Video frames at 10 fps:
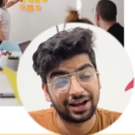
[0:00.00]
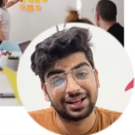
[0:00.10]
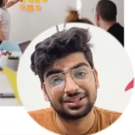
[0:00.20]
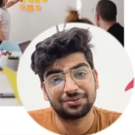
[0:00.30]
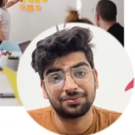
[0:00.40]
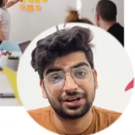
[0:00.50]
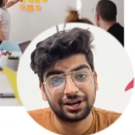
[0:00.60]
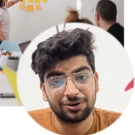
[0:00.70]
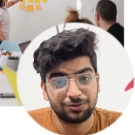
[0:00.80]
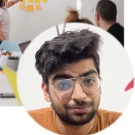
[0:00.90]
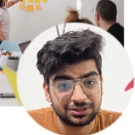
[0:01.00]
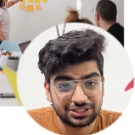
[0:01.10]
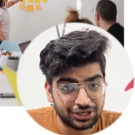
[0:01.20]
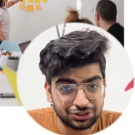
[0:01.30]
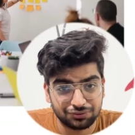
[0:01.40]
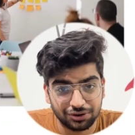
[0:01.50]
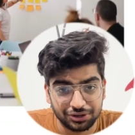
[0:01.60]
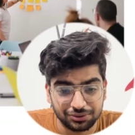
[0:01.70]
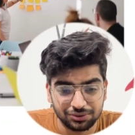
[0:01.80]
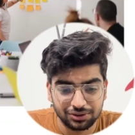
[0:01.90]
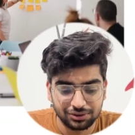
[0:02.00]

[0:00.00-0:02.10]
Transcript: and the layout would be changed for you.